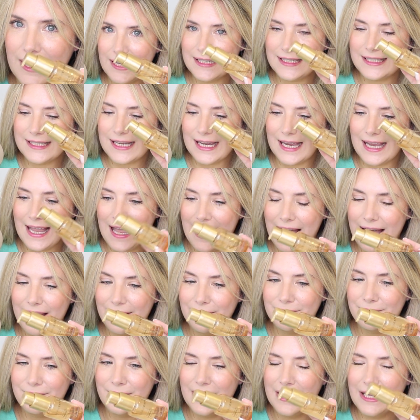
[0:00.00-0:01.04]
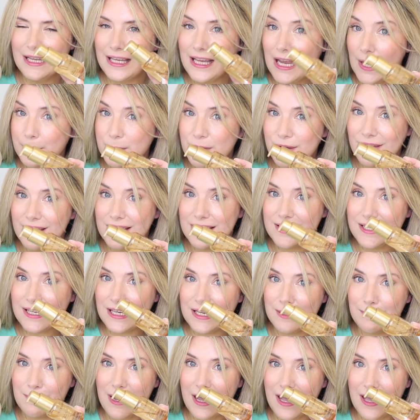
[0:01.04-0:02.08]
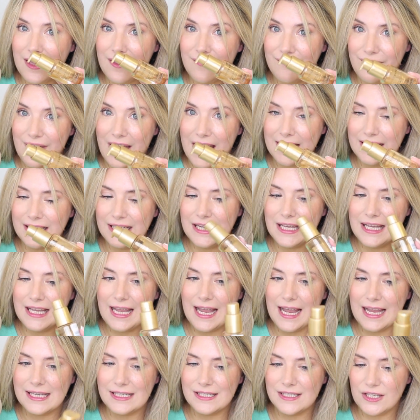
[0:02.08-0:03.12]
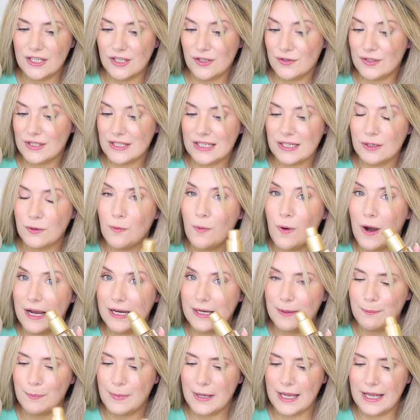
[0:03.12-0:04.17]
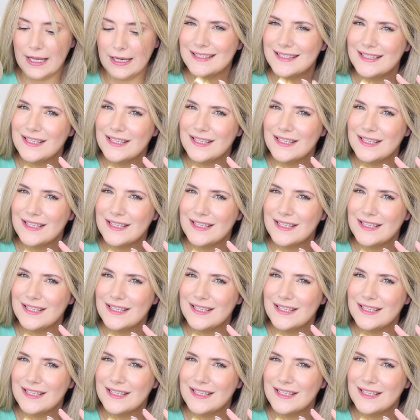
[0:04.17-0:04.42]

and I have kept this in my vanity and used it quite a bit.